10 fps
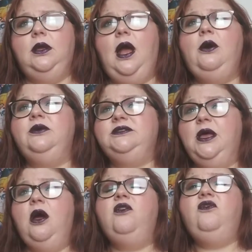I was
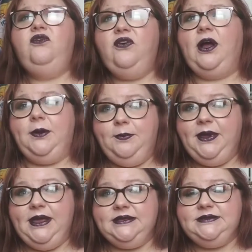fucking
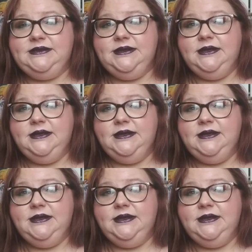pissed.